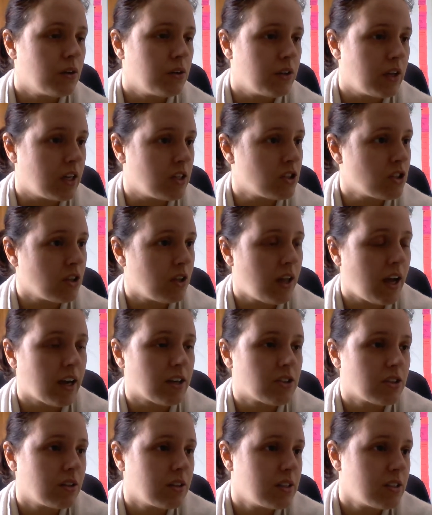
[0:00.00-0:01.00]
then she'll
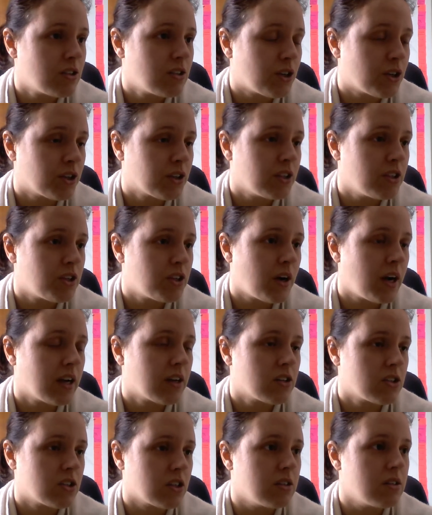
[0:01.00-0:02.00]
actually start
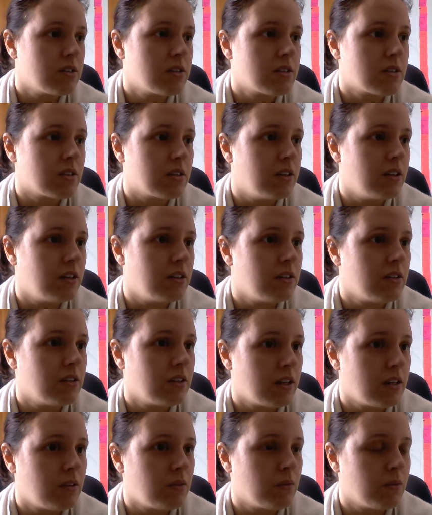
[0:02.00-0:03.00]
contractions. And
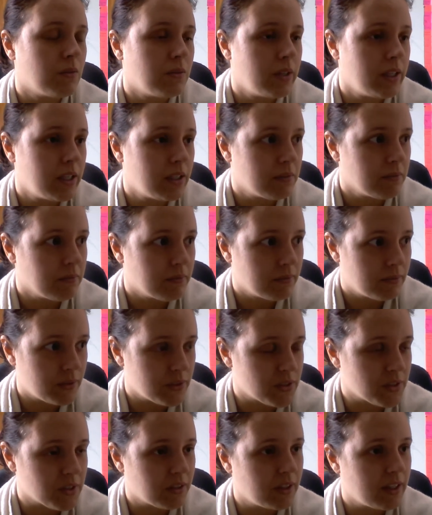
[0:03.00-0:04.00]
then we
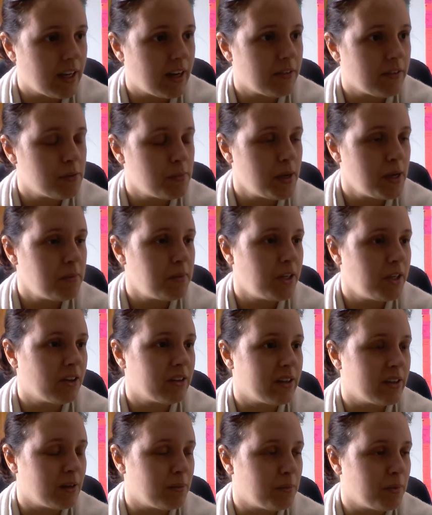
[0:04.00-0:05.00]
physically have the baby.
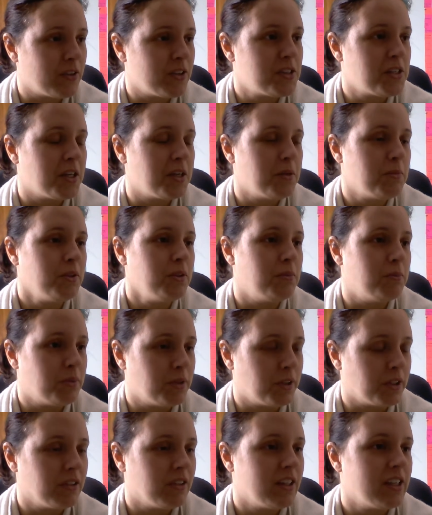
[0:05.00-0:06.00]
I'll get up on the table and
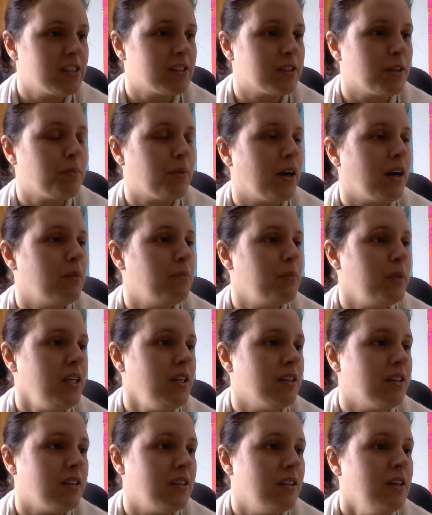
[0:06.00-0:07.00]
put her legs up on
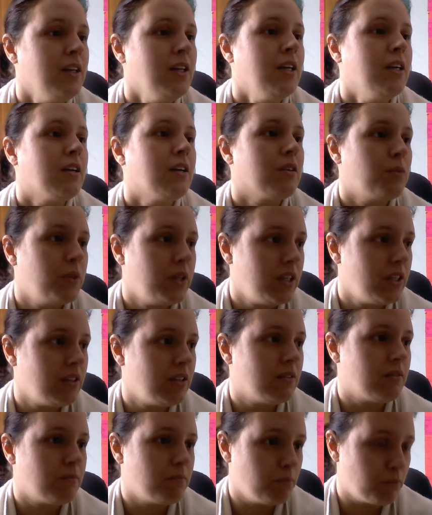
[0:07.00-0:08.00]
me, and
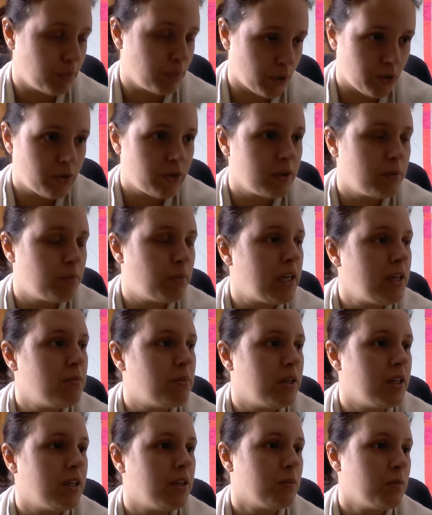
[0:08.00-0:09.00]
we birth the
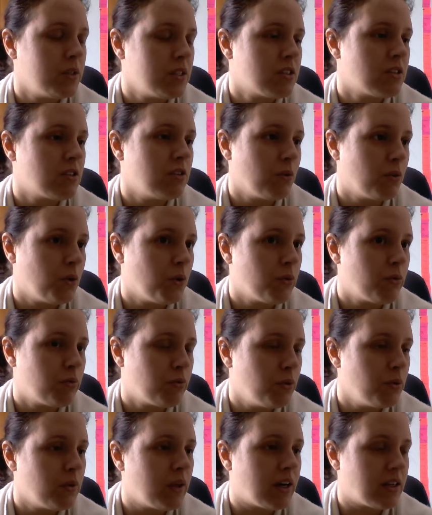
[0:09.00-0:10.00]
baby, and we still go
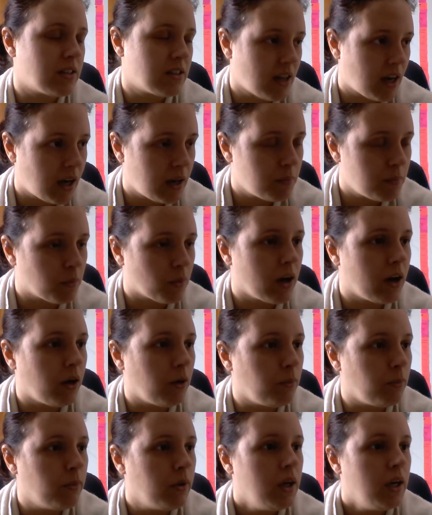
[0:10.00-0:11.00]
through that time
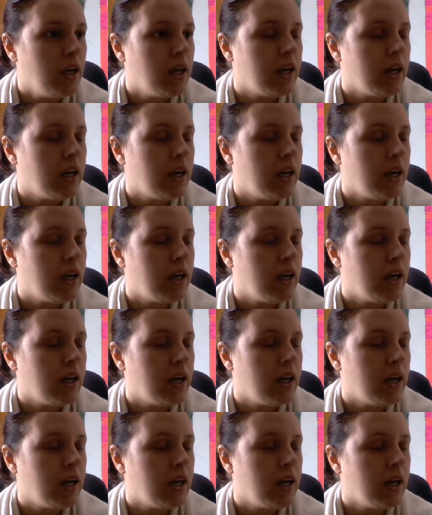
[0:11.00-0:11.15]
realm